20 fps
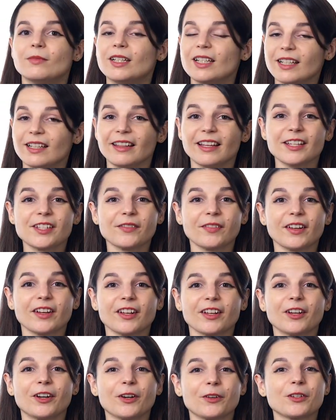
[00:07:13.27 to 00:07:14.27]
In this
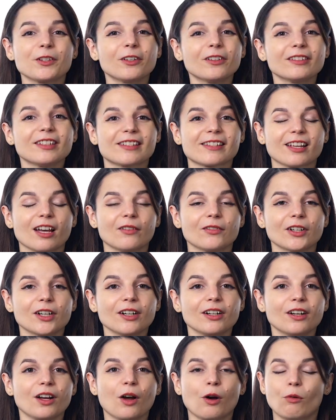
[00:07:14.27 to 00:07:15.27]
video, you'll
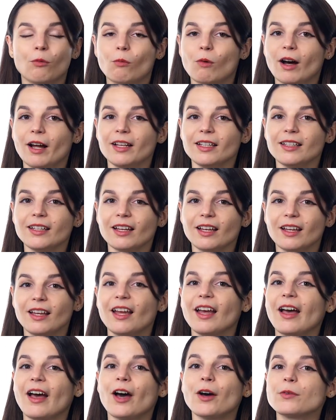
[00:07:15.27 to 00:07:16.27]
discover 1.
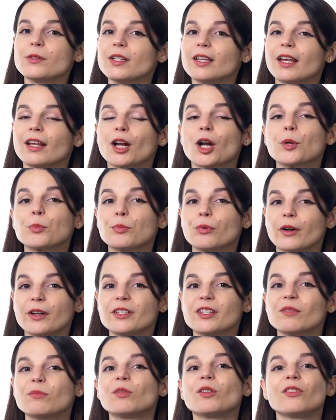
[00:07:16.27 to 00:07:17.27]
How to get our
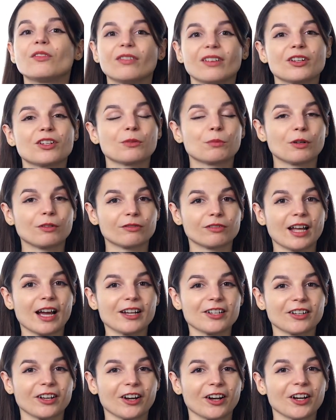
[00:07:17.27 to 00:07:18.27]
printable visual
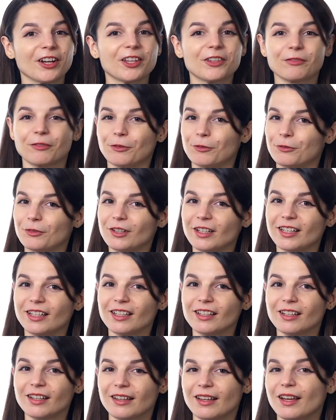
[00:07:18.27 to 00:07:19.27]
flashcards for
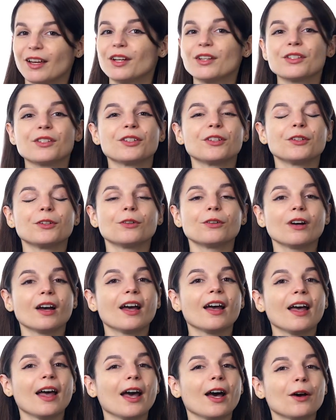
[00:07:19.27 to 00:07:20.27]
free, 2.
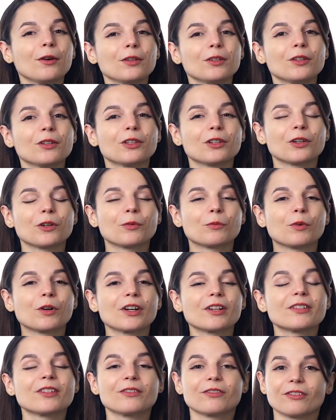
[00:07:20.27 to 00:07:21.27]
How you'll learn
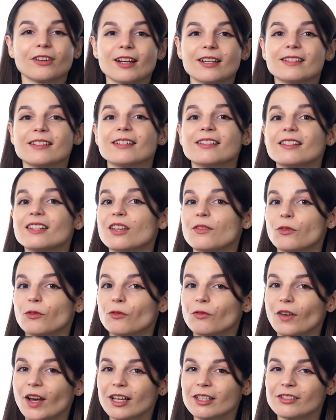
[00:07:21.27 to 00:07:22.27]
words and phrases even
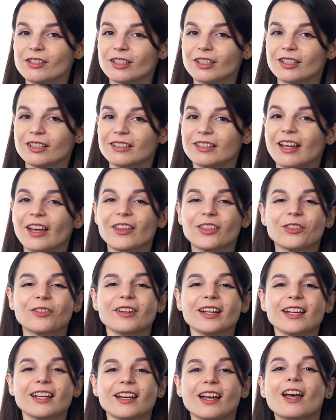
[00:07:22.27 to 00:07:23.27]
faster, and
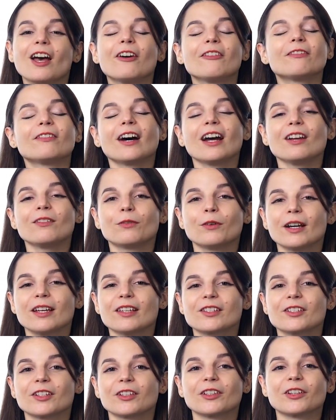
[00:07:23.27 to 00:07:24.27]
3. 5
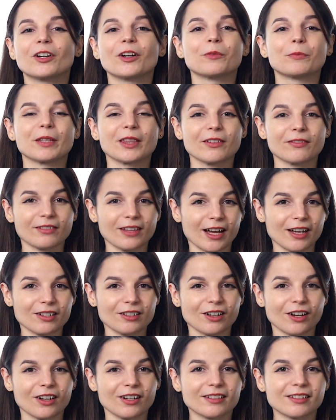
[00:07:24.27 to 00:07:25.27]
ways to learn with the
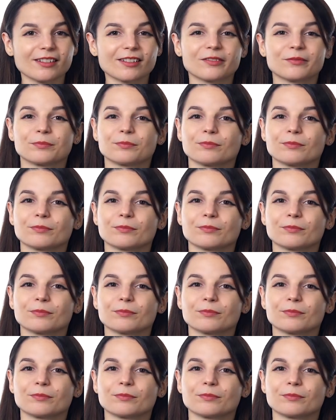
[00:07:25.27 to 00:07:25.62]
flashcards.